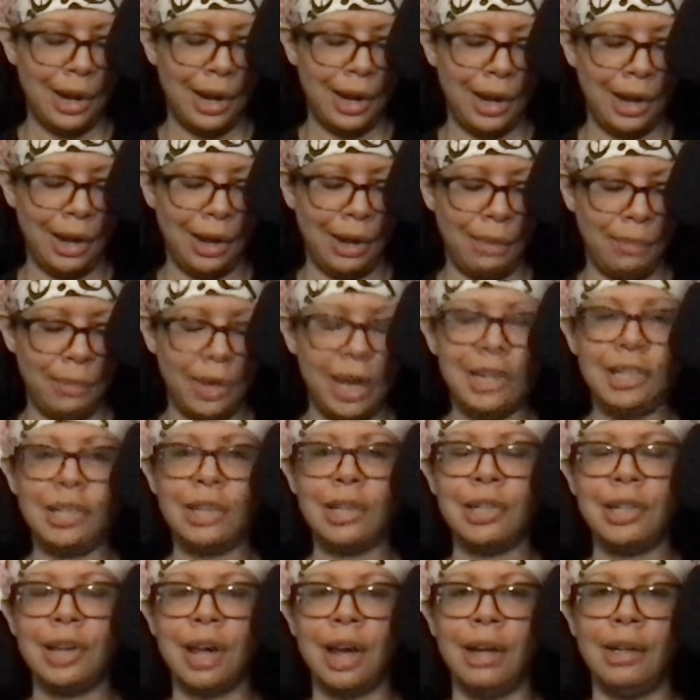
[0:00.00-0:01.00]

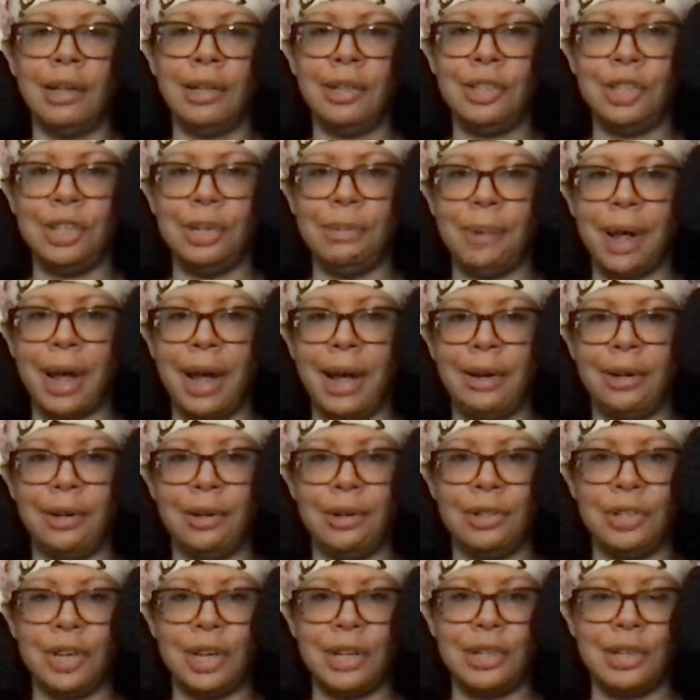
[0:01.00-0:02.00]
Eschatology
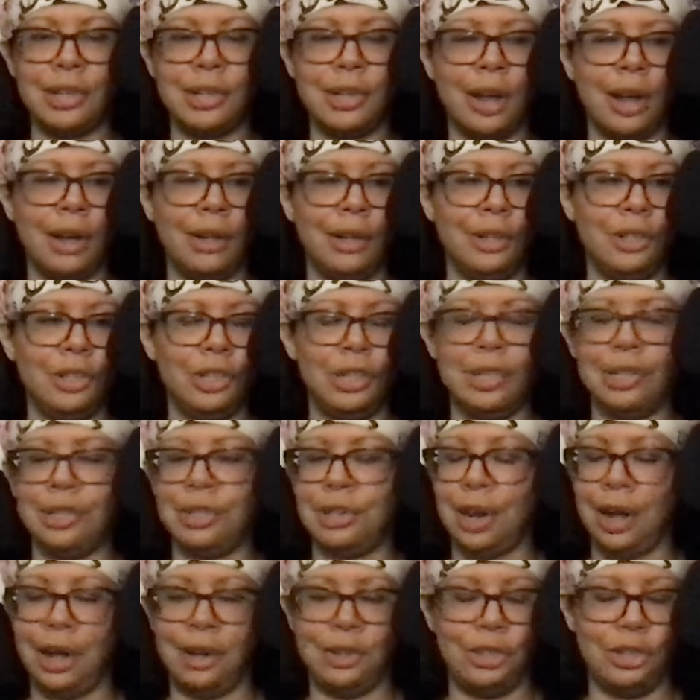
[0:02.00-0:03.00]
matters. Eschatology
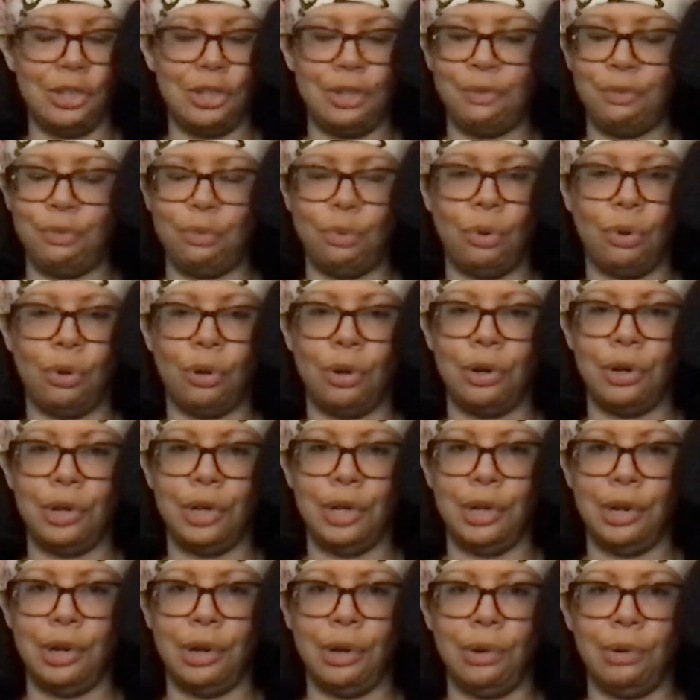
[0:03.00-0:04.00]
is not just for,
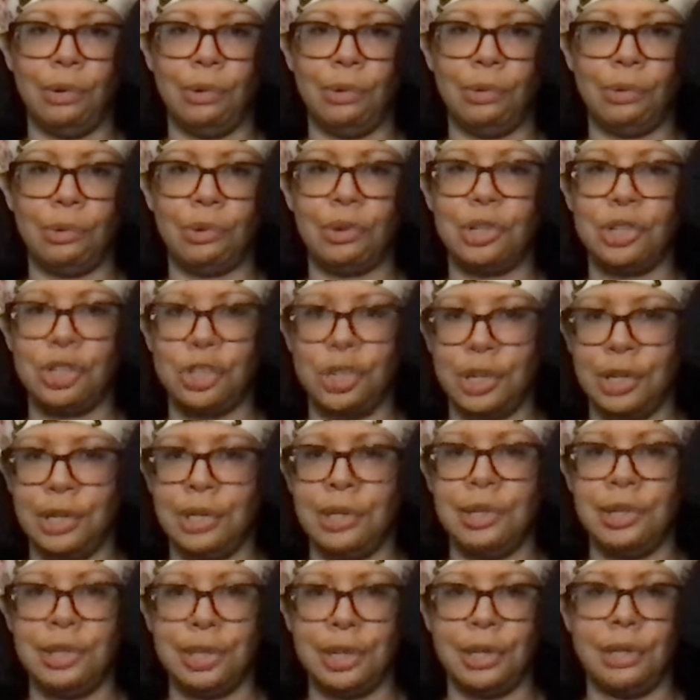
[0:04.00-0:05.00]
you know,
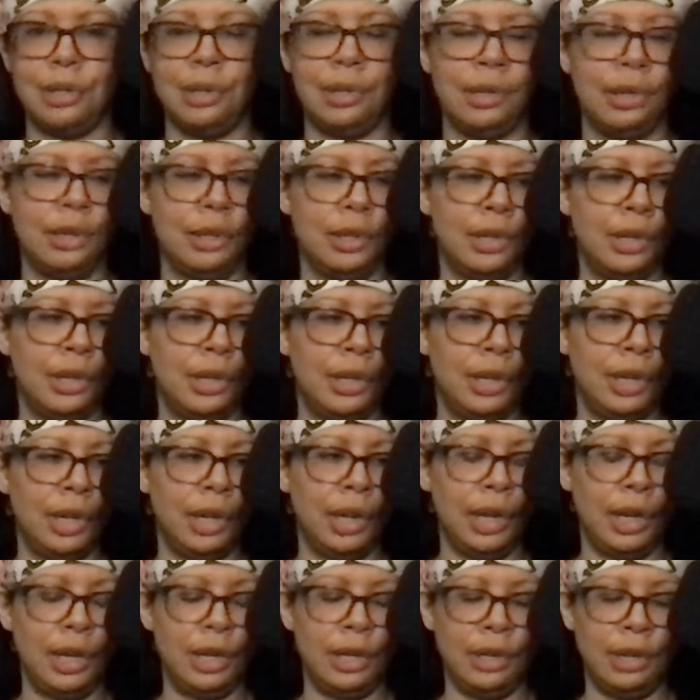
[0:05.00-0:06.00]
Christians
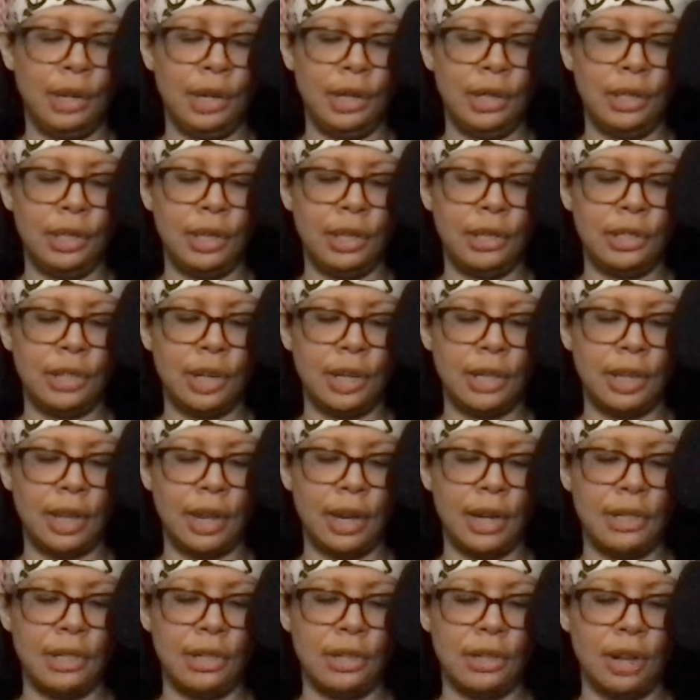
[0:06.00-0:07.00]
and things like
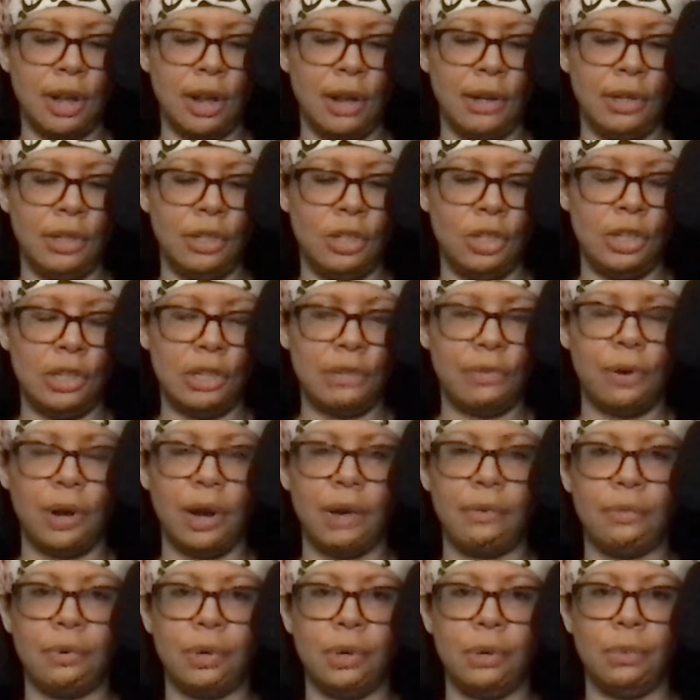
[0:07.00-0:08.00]
that. Eschatology is for
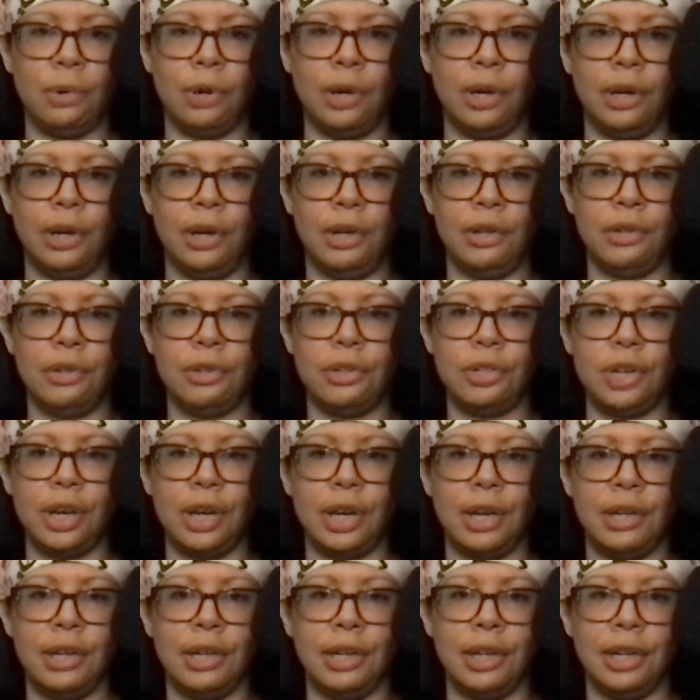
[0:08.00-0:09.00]
everyone.
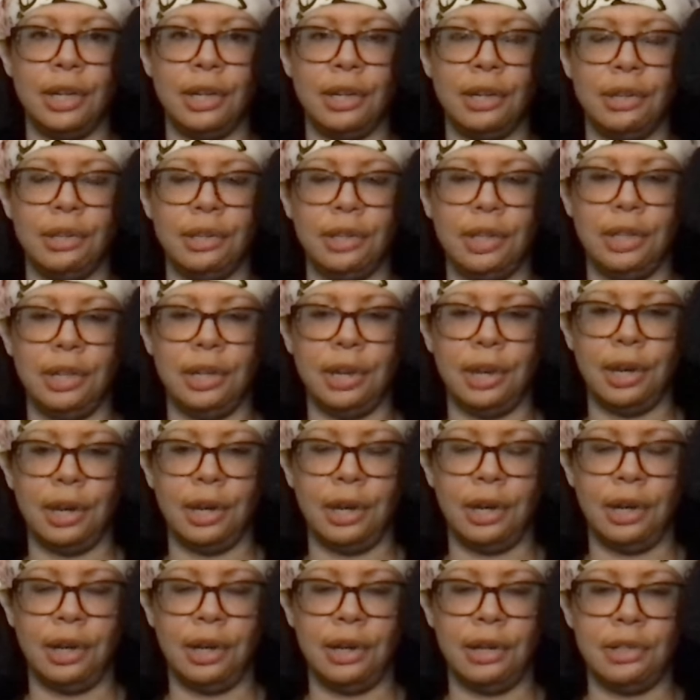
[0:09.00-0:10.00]
Understanding
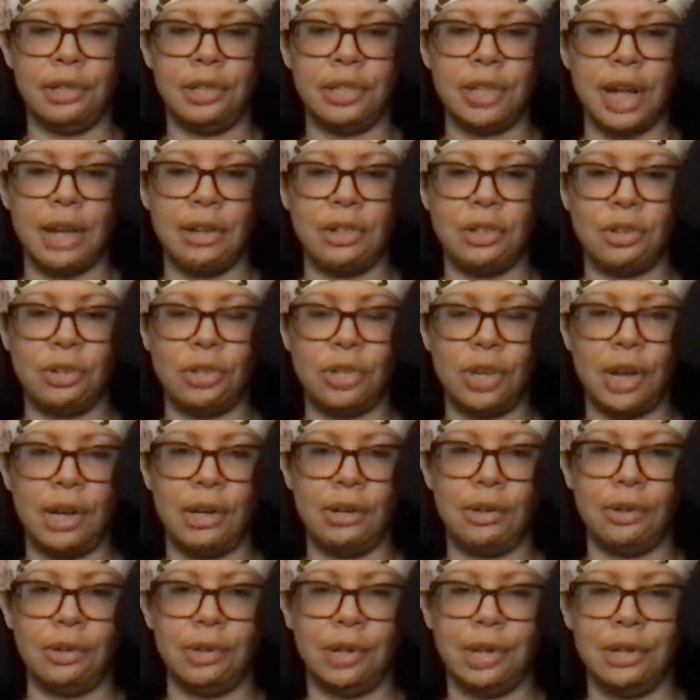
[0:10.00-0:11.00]
the disaster
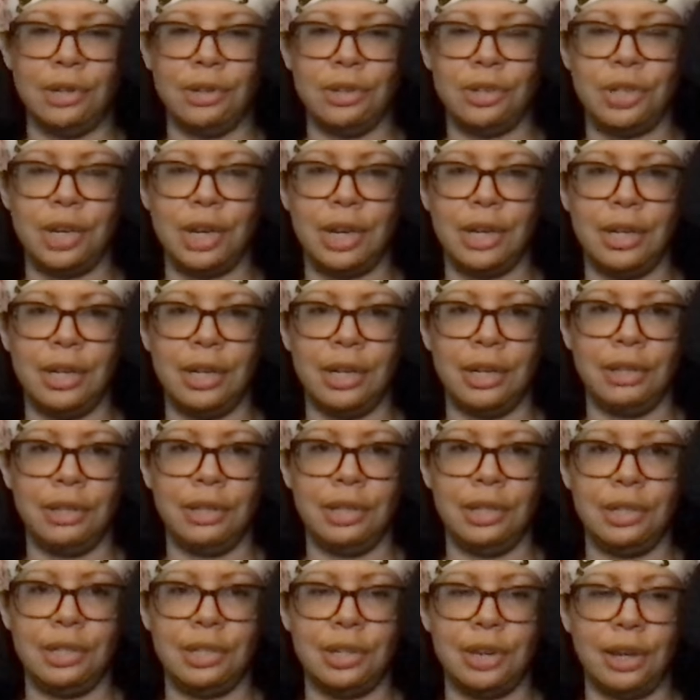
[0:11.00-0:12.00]
cycle, understanding
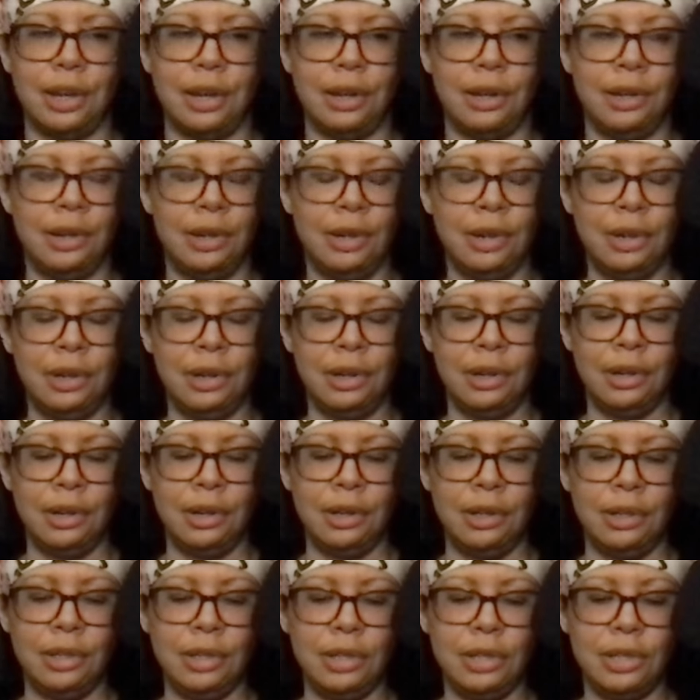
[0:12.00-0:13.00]

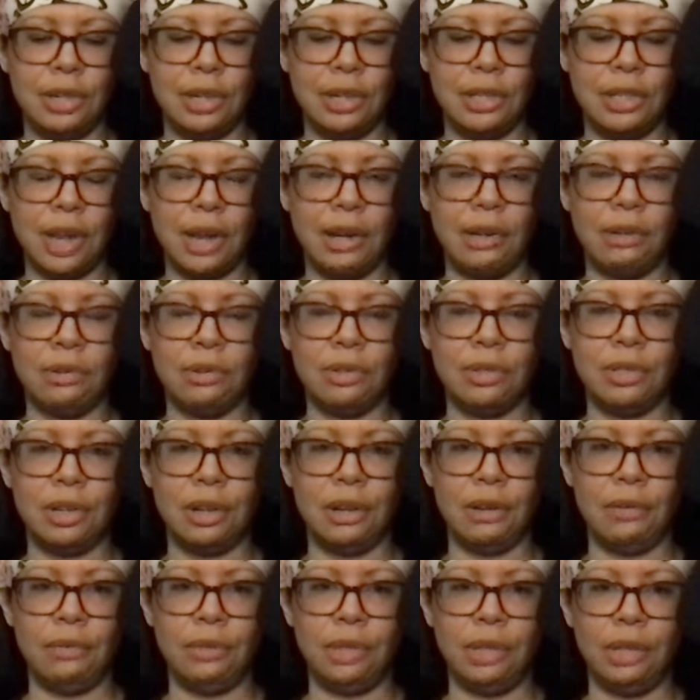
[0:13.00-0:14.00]
these cycles
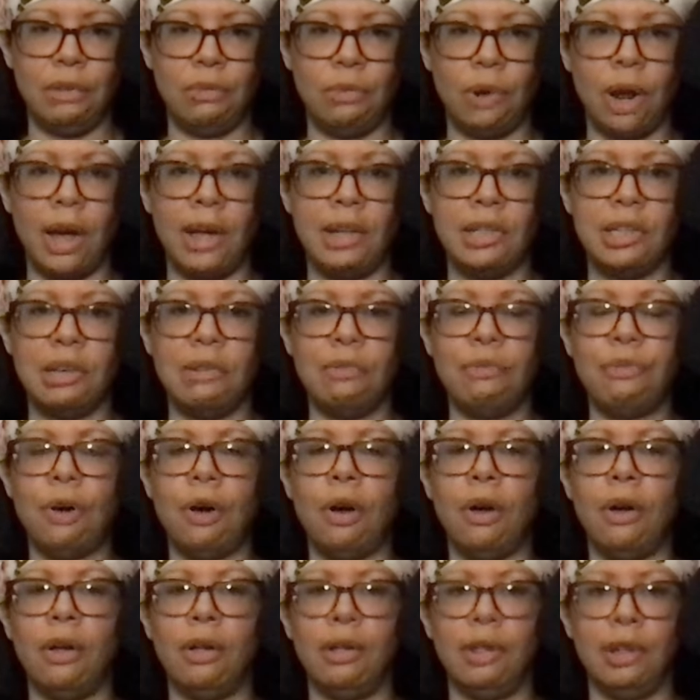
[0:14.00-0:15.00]
of the rise and
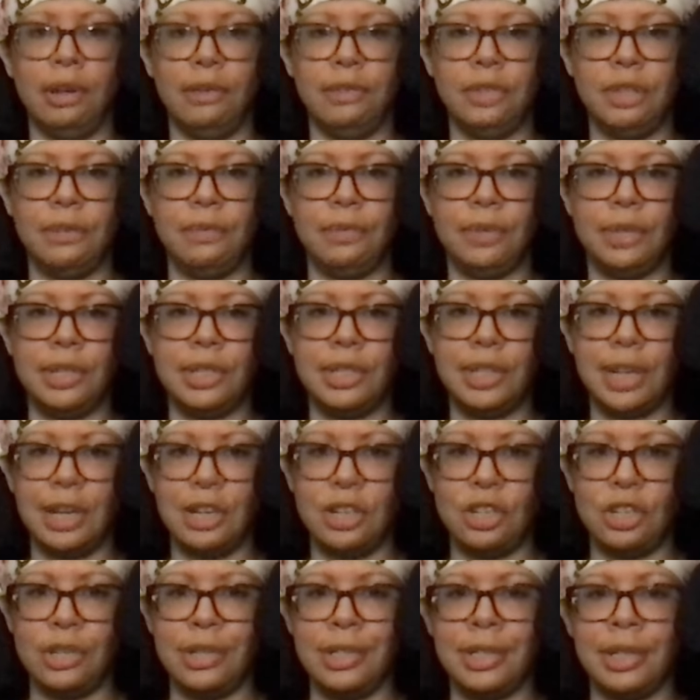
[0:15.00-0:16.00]
fall of
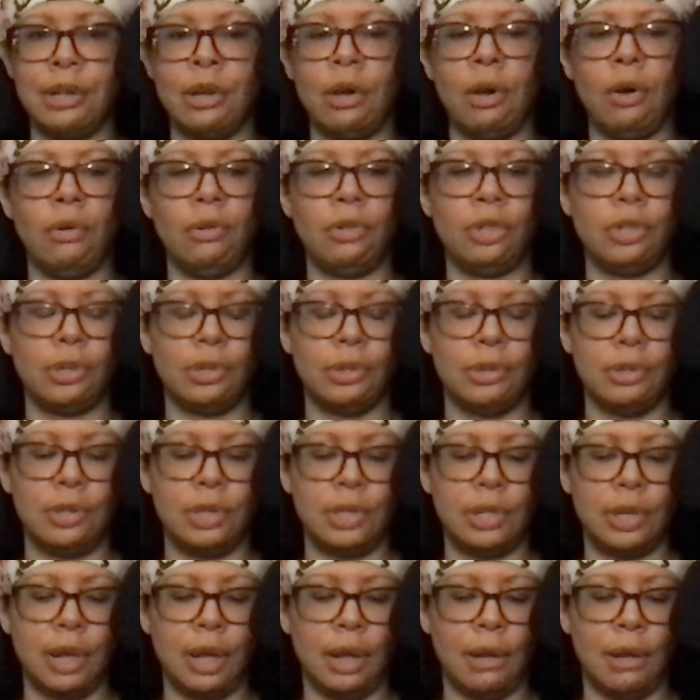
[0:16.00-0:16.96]
civilizations and cultures.